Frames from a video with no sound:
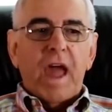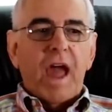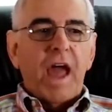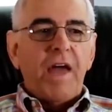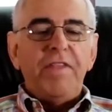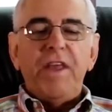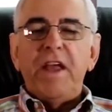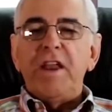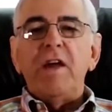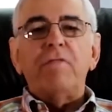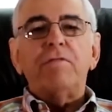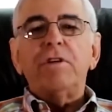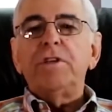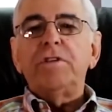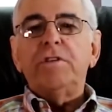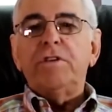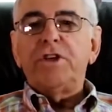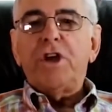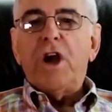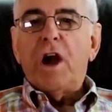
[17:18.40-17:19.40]
And they never
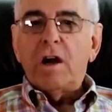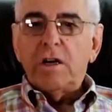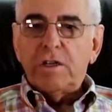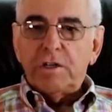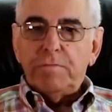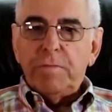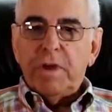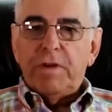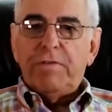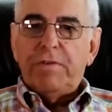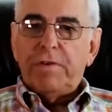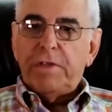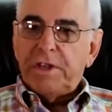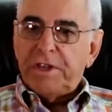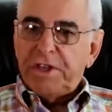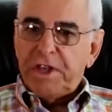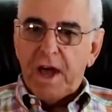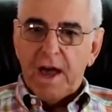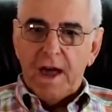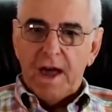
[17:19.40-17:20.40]
charged me for the
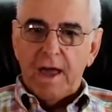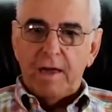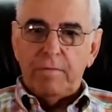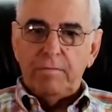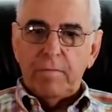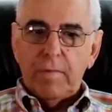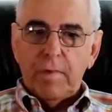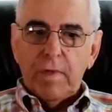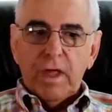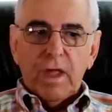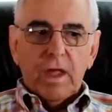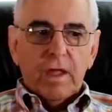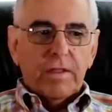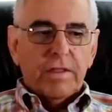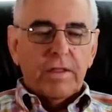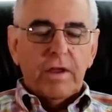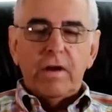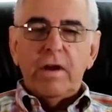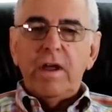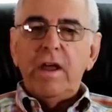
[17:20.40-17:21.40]
time.
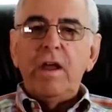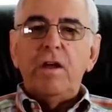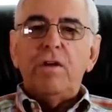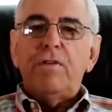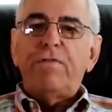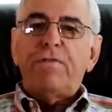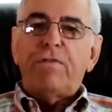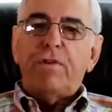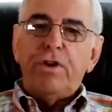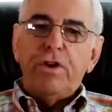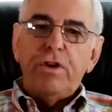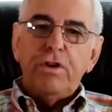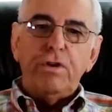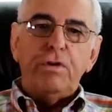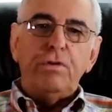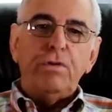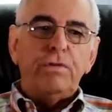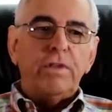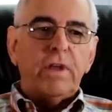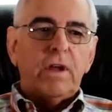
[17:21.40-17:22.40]
They're here for
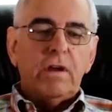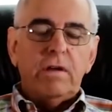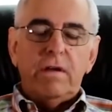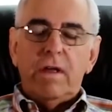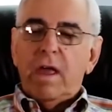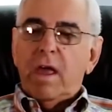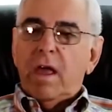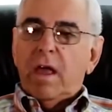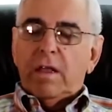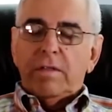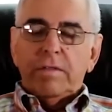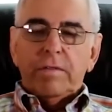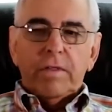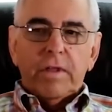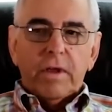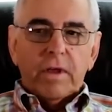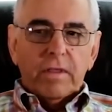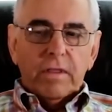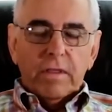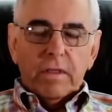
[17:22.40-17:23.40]
you.
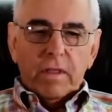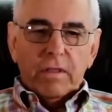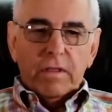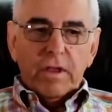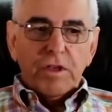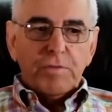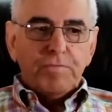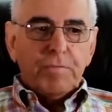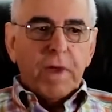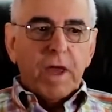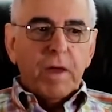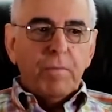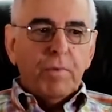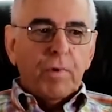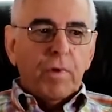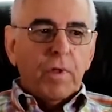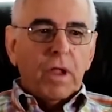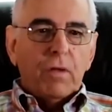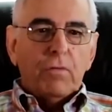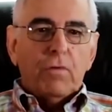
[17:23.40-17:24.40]
These
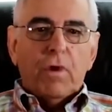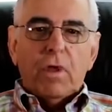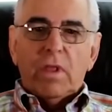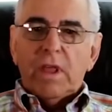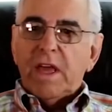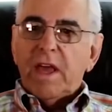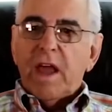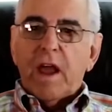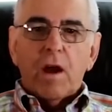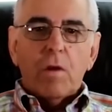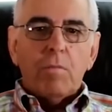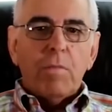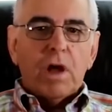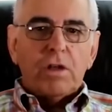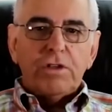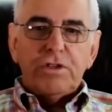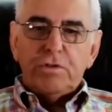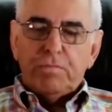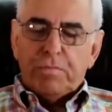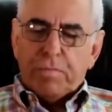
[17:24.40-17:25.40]
people really care
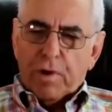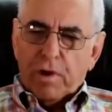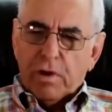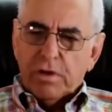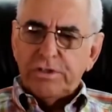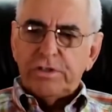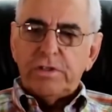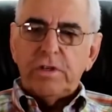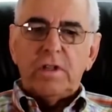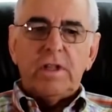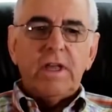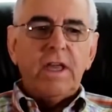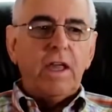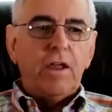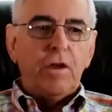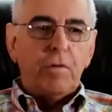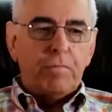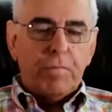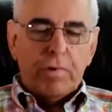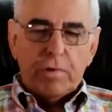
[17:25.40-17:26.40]
about you personally,
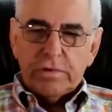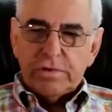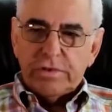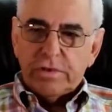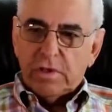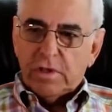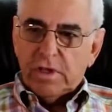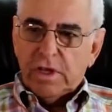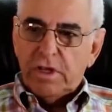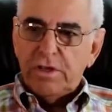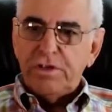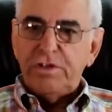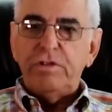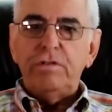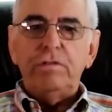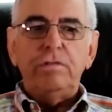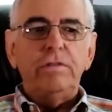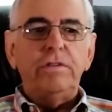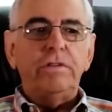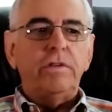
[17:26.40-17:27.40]
your personal
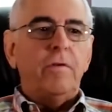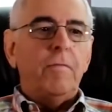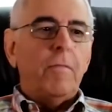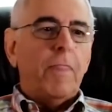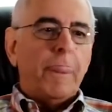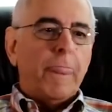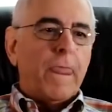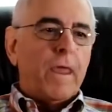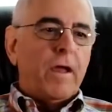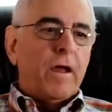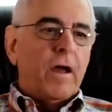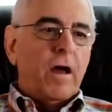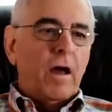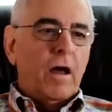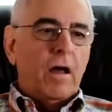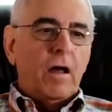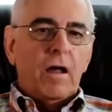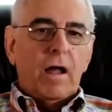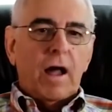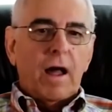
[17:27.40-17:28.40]
issues.
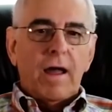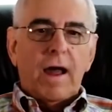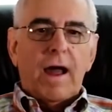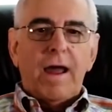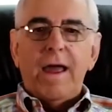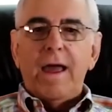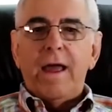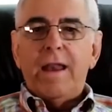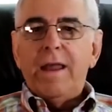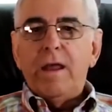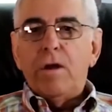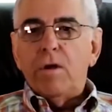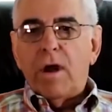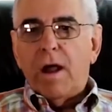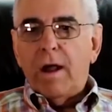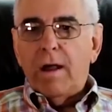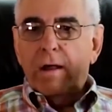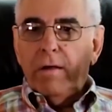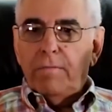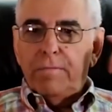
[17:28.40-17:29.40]
I had
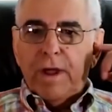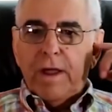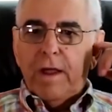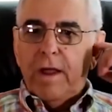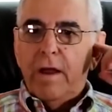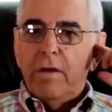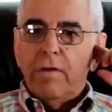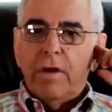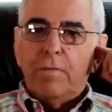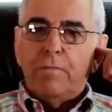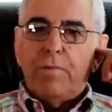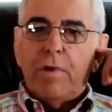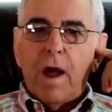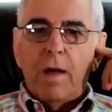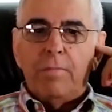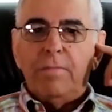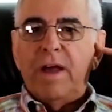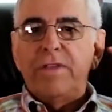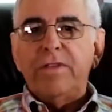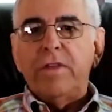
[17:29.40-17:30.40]
a hearing
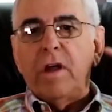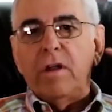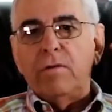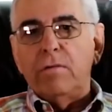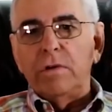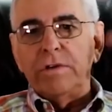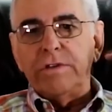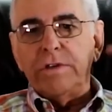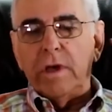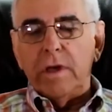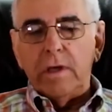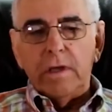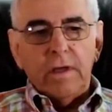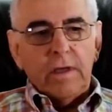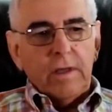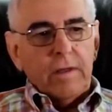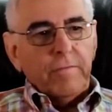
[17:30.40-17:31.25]
problem. I thought it was a